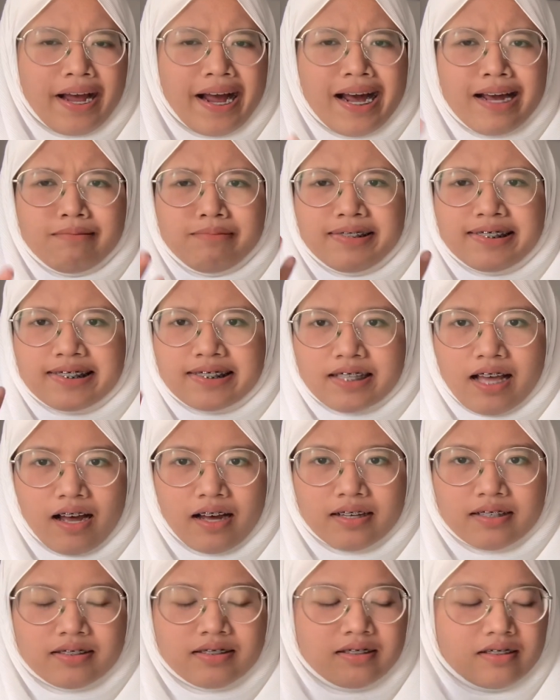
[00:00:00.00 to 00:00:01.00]
I'm
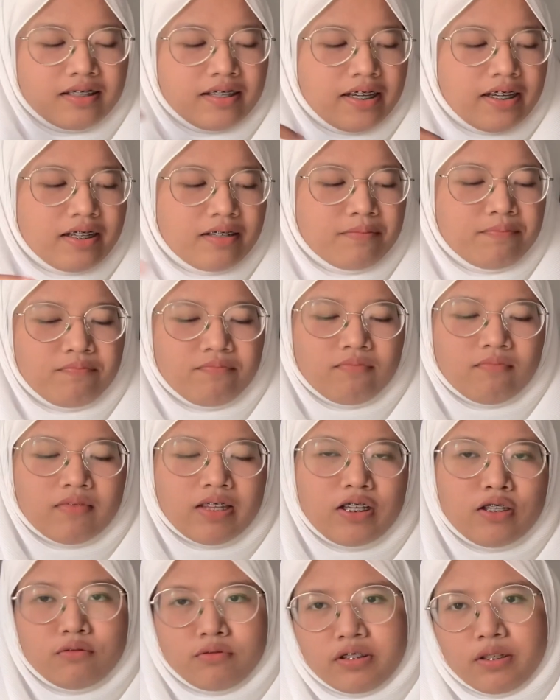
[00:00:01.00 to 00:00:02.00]
sucked in
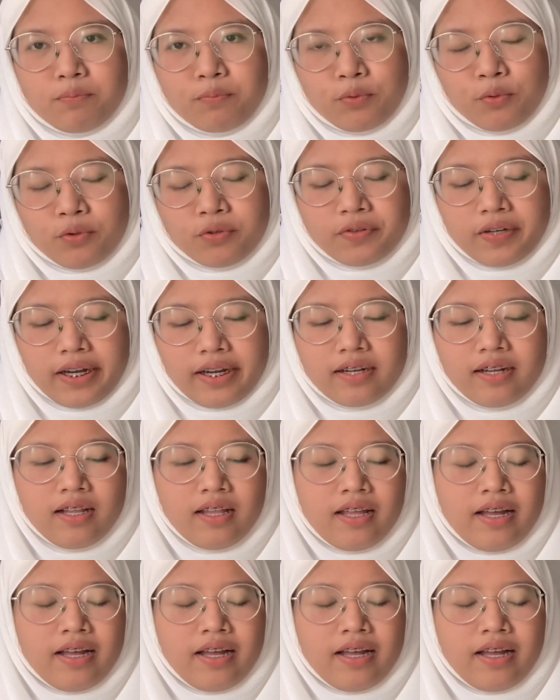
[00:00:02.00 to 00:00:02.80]
using Procreate.